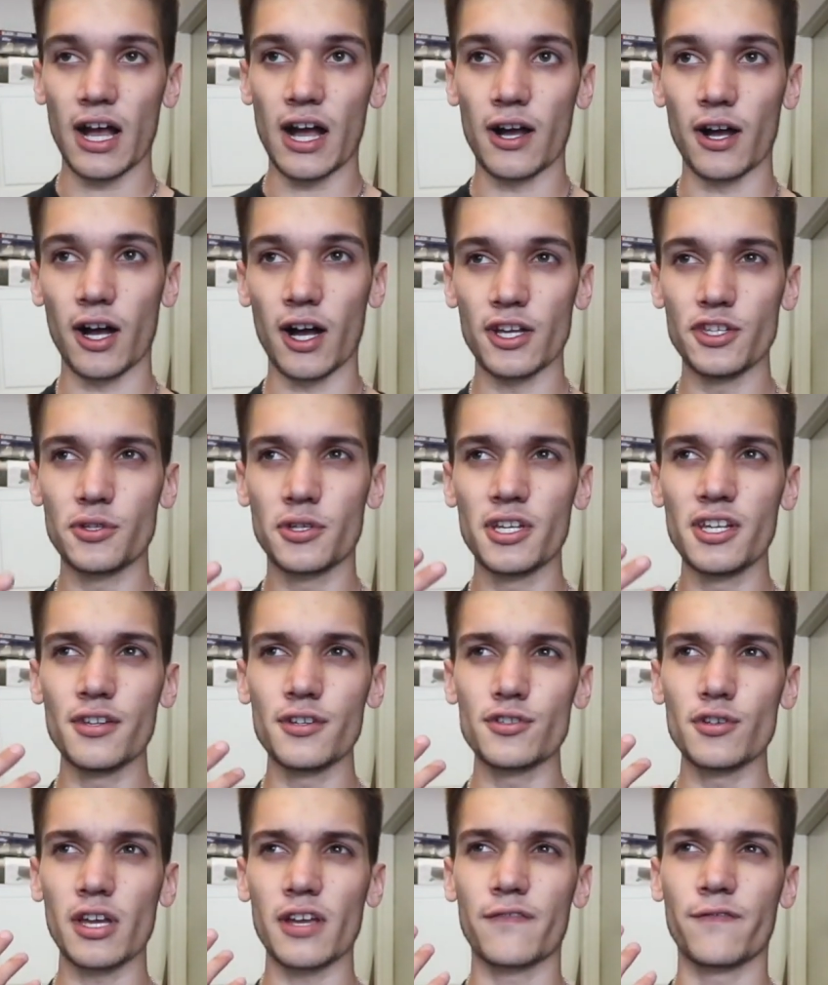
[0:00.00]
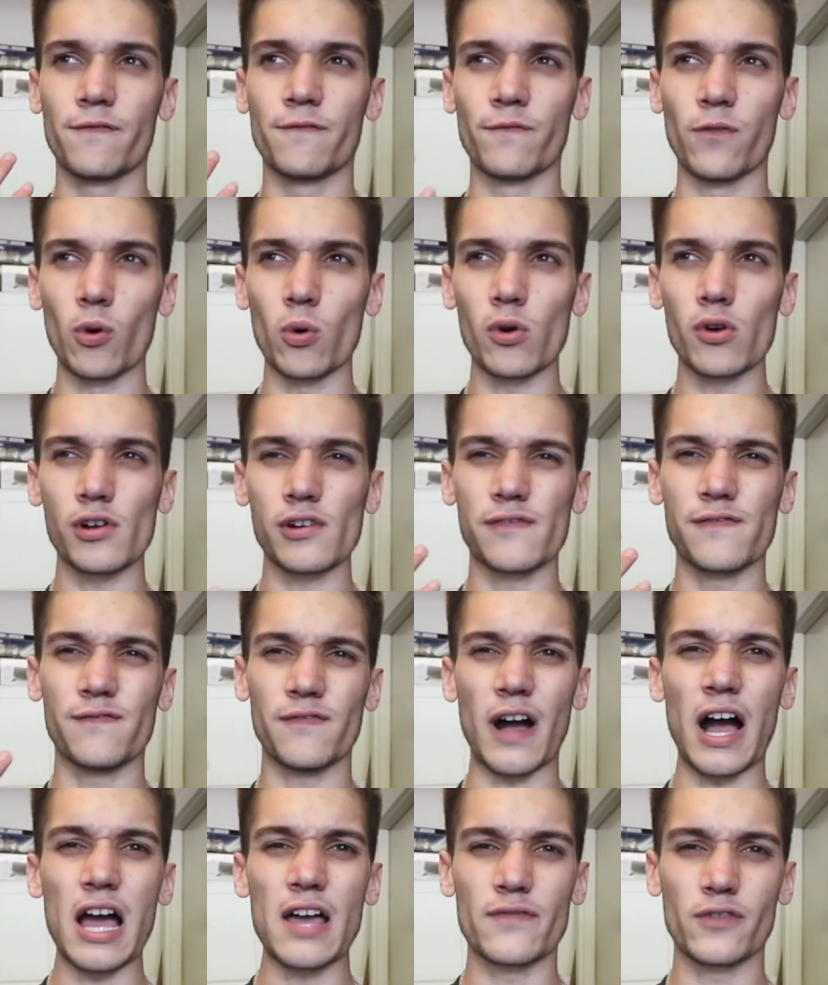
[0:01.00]
You can either do like 4 or
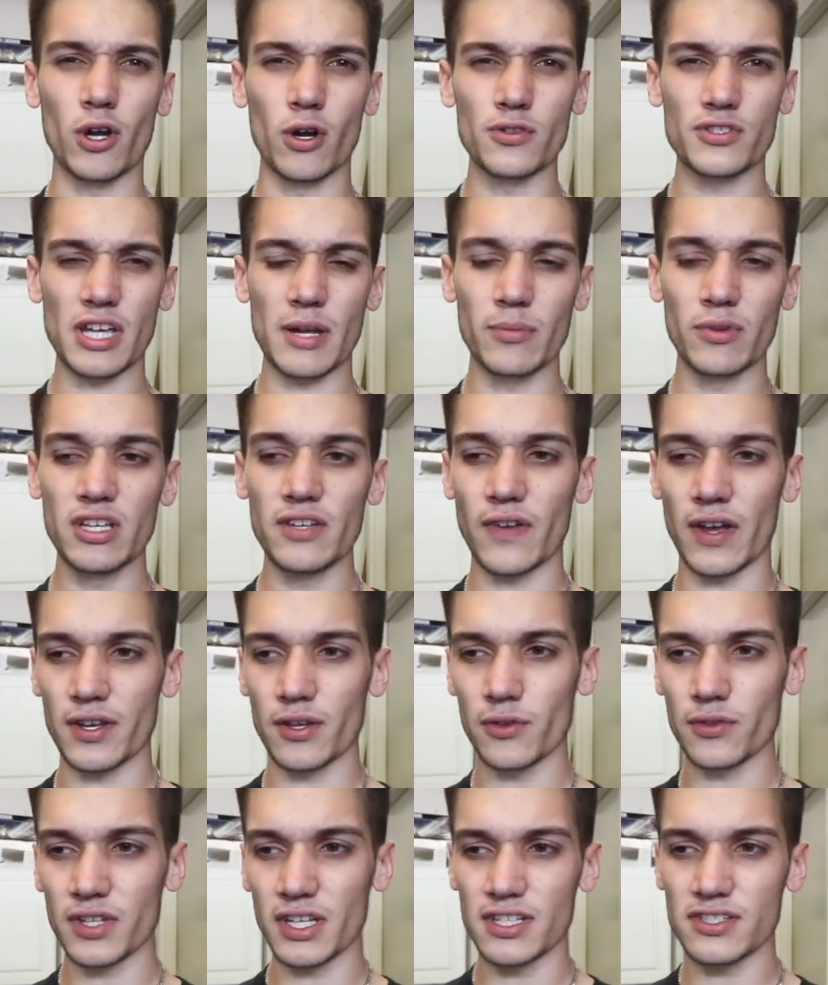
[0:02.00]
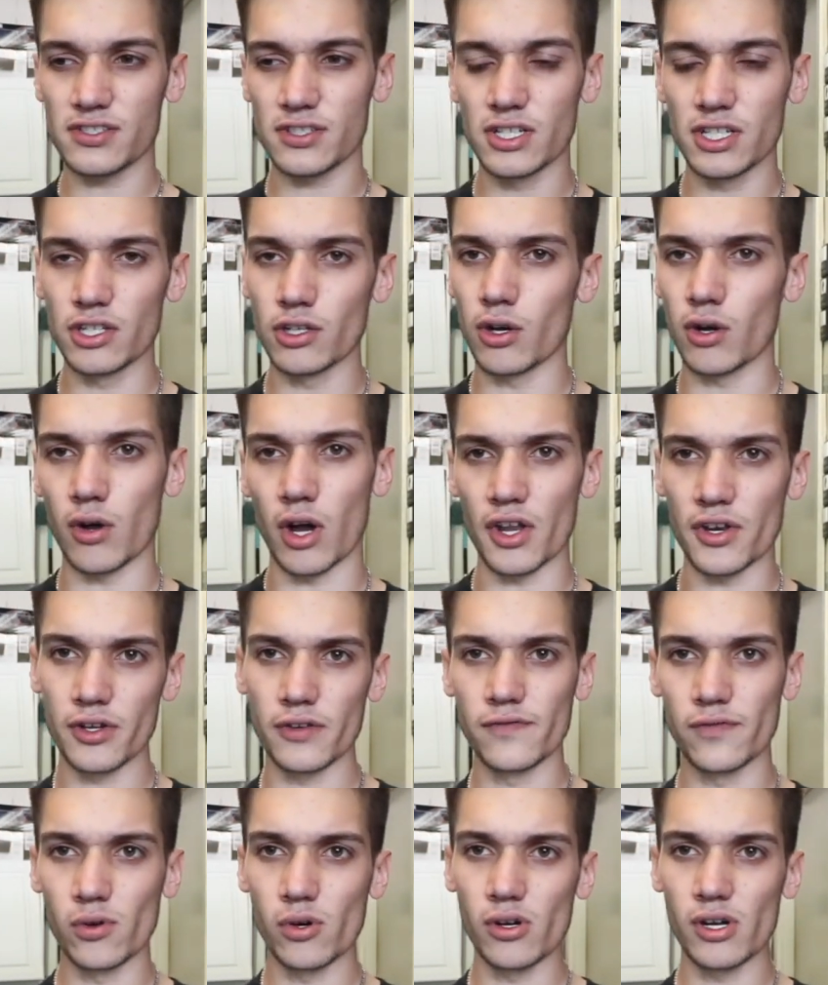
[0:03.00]
5 coats, I believe. I don't think it's good to go under
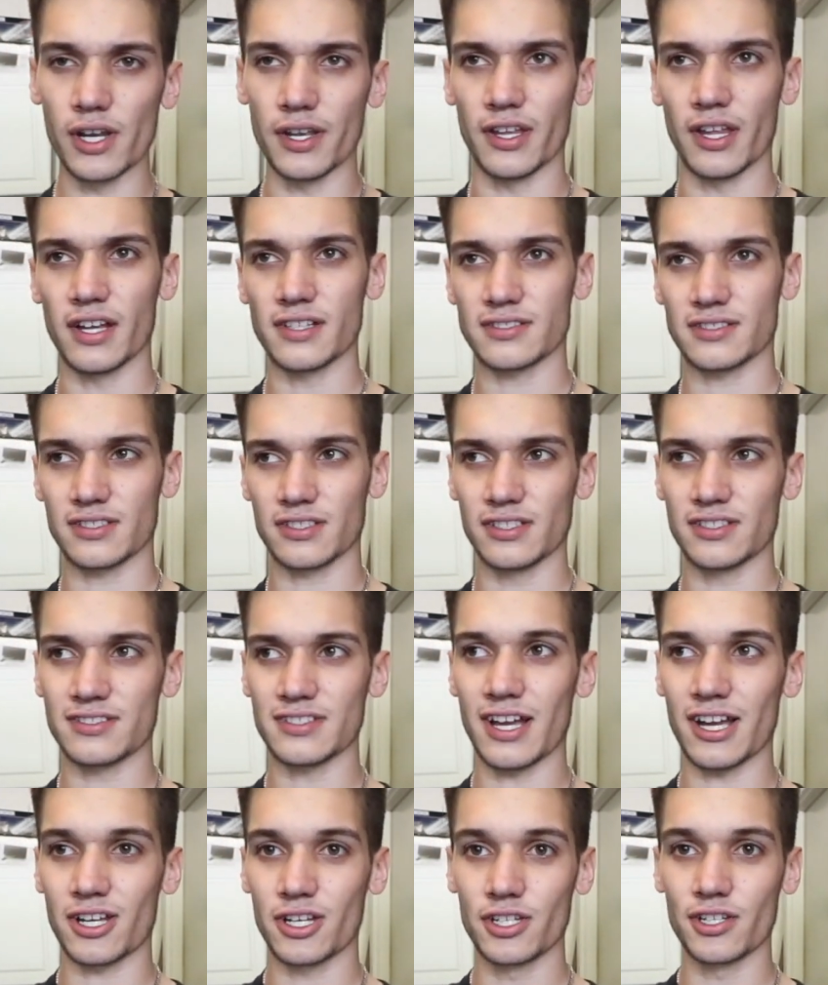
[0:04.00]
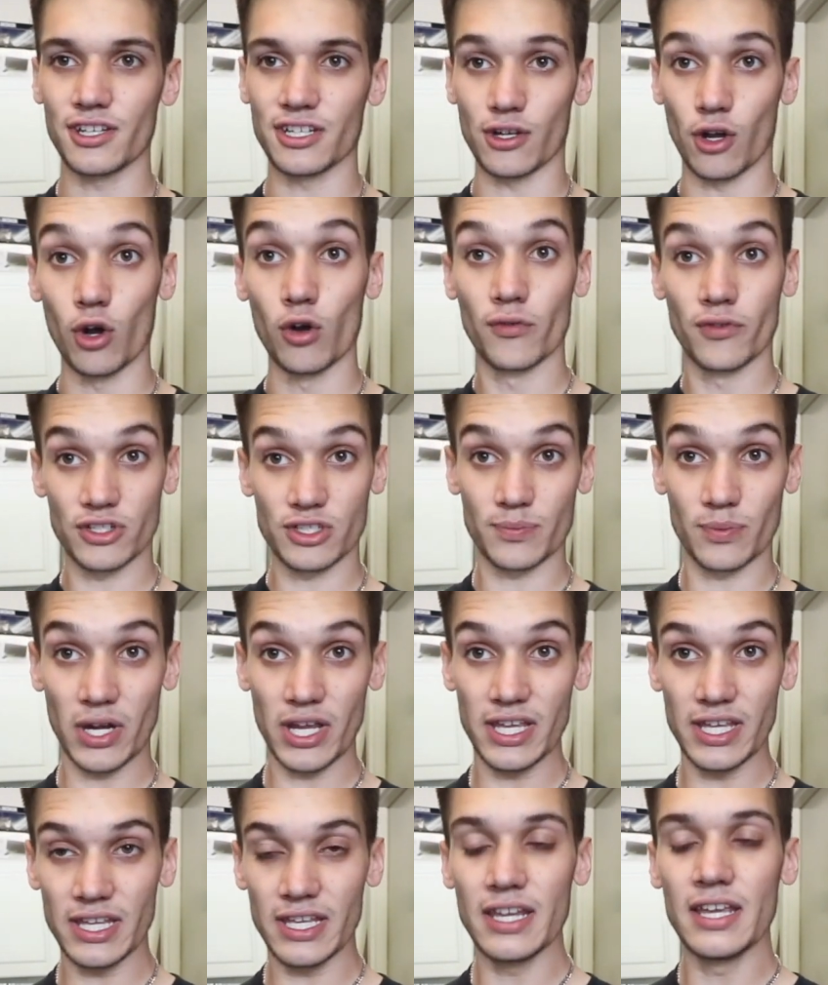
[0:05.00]
4, and it's not good to like
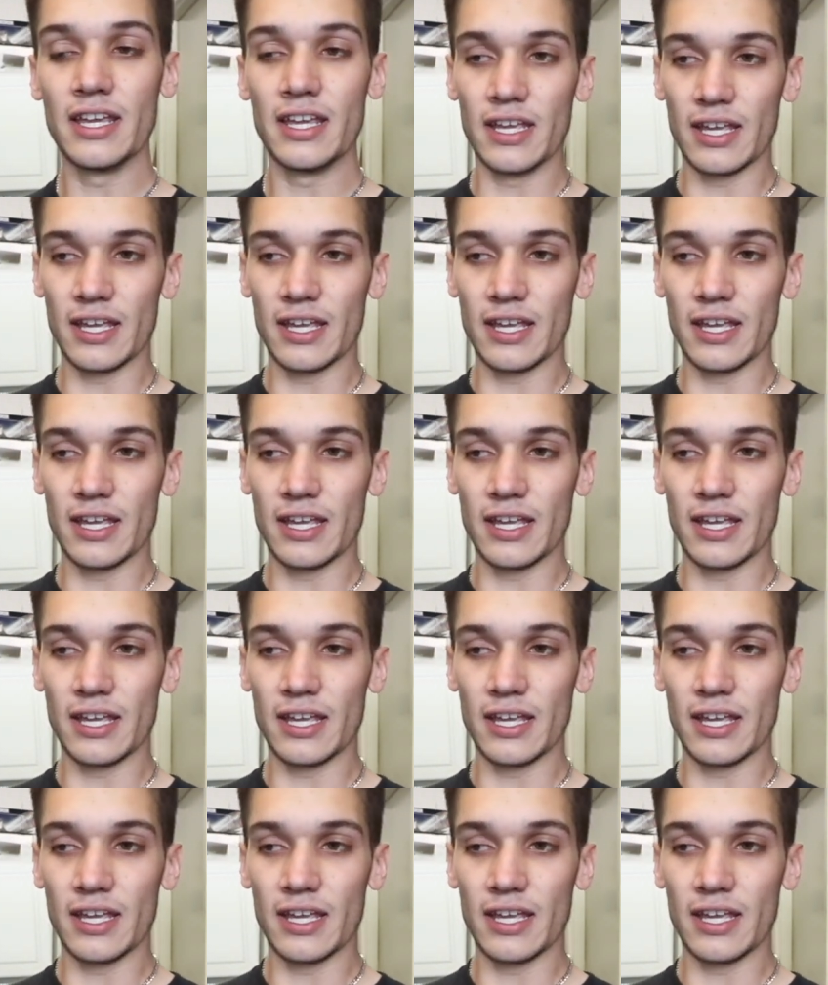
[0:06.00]
overspray it.